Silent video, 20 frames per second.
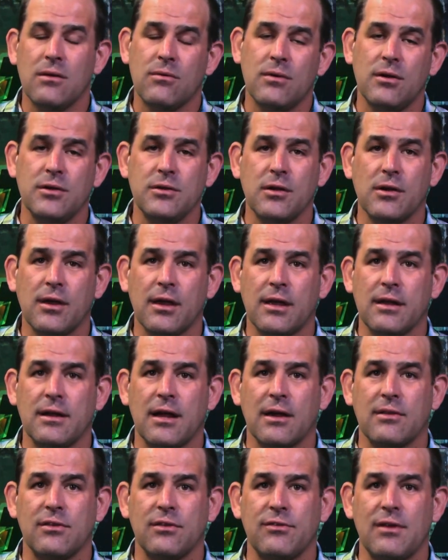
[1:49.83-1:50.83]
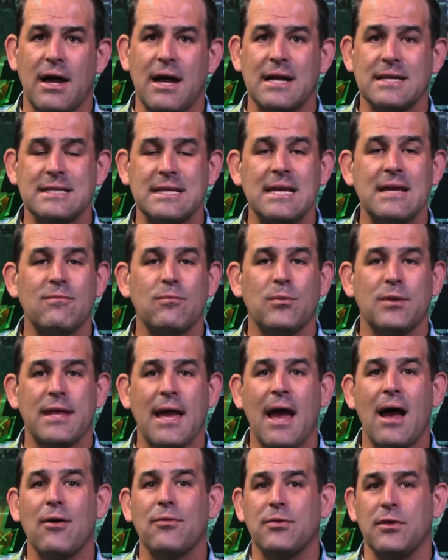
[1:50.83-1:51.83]
well, you can connect the dots even
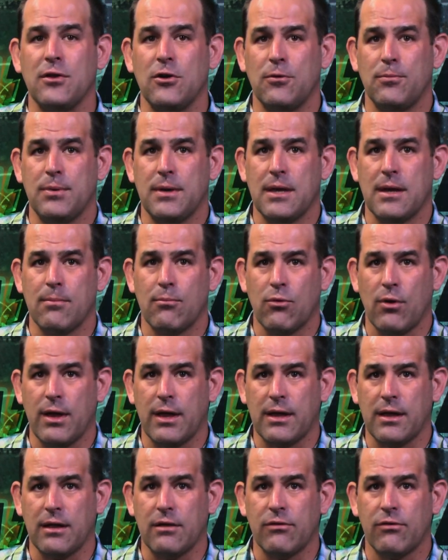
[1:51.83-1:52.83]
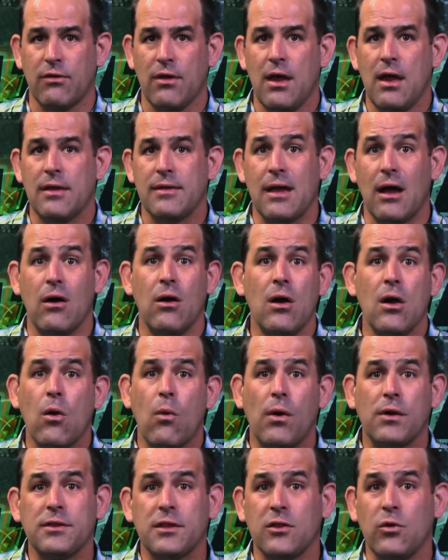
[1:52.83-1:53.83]
without the O P M break-ins. Now,
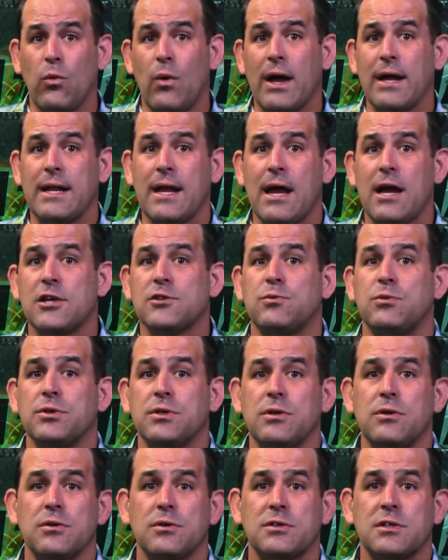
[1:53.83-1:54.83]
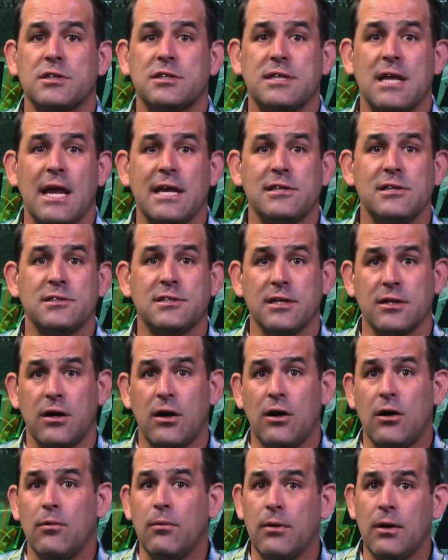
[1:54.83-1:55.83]
whether the White House will use the sanctions at
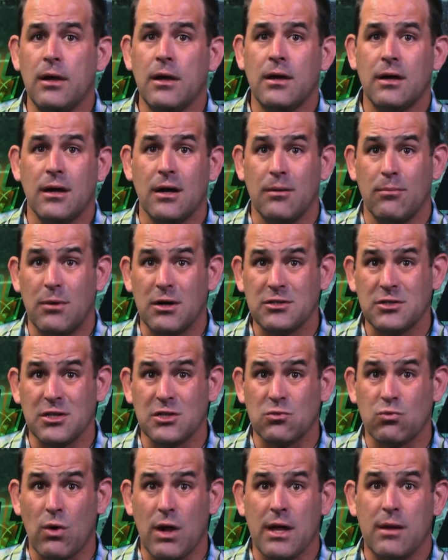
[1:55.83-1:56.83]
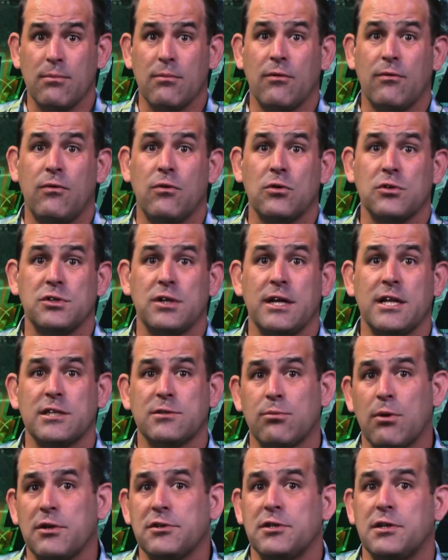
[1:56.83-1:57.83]
all, uh, much less right before China's
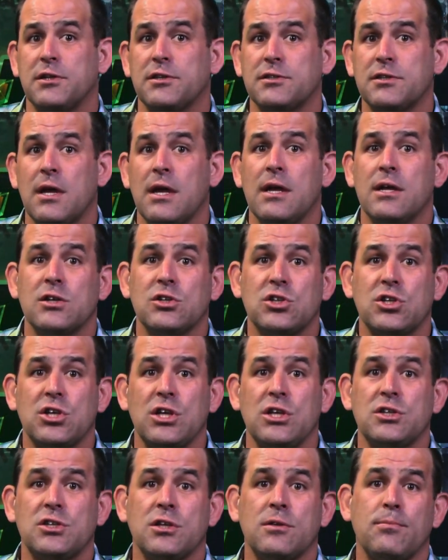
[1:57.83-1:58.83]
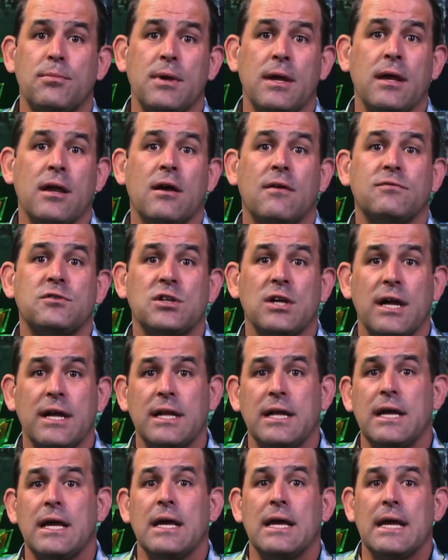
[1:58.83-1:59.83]
President Xi Jinping of
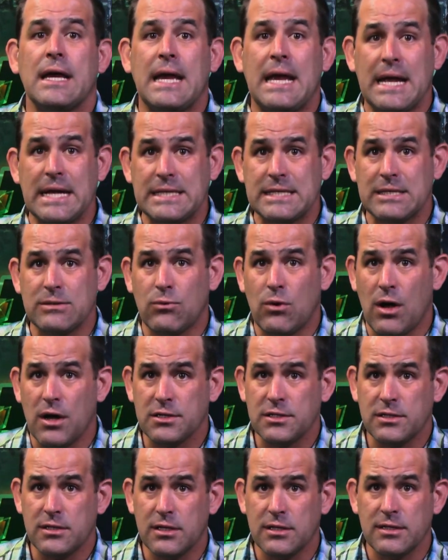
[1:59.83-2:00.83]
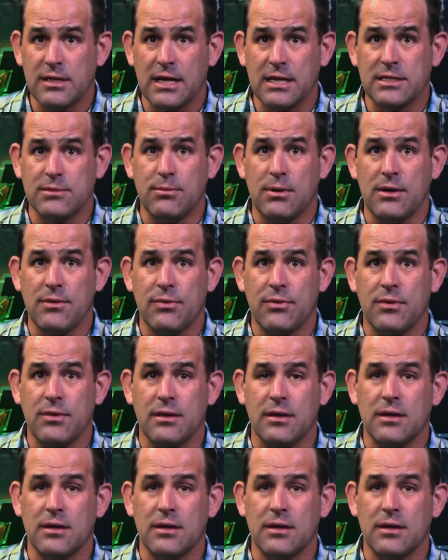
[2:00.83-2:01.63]
China hits Washington next month,